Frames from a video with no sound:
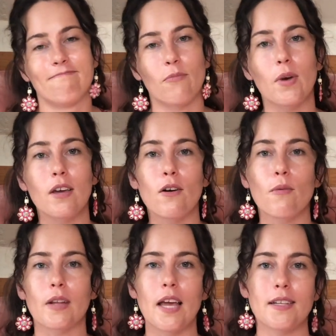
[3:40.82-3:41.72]
we can all
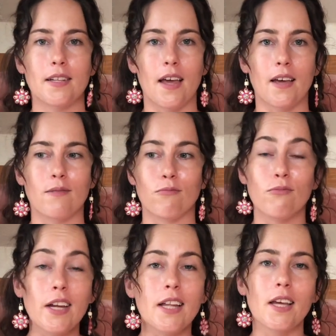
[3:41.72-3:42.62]
relate to like
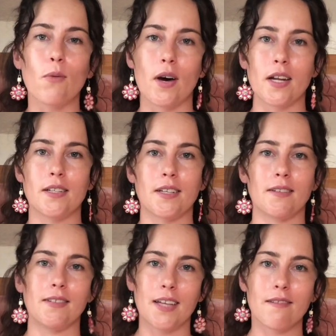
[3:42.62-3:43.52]
really wanting to
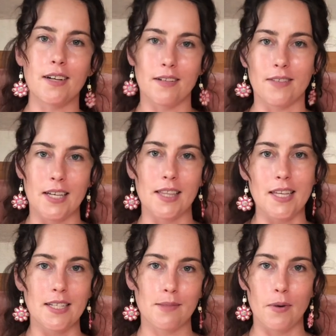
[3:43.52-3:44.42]
get rid of like
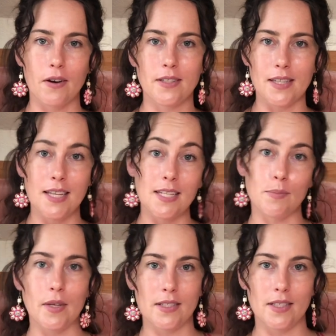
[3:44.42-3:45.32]
these parts and these
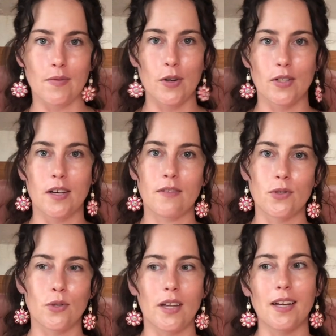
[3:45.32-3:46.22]
pieces of ourselves,
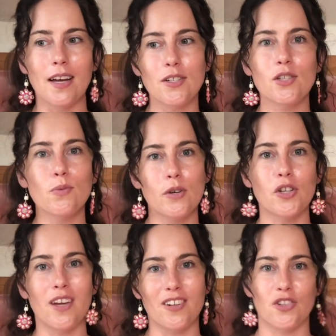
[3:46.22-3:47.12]
or like, I just wish
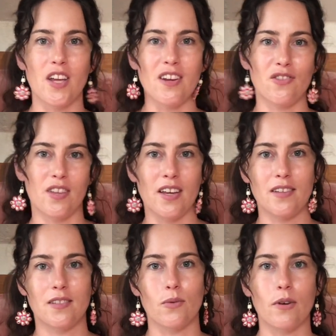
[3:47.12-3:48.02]
I could change
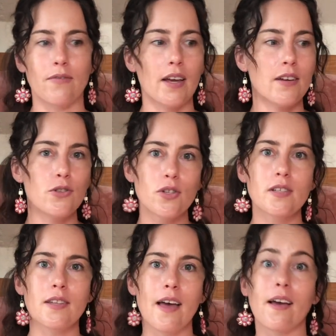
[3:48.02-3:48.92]
this, or if I could
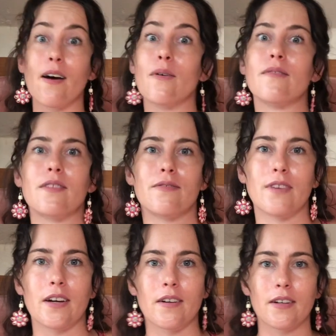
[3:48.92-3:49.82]
just let go of the
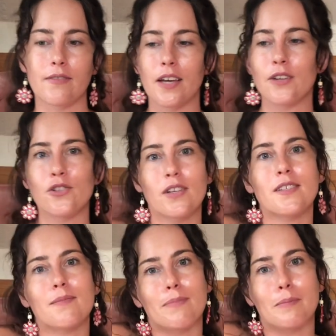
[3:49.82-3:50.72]
fear, if I could just.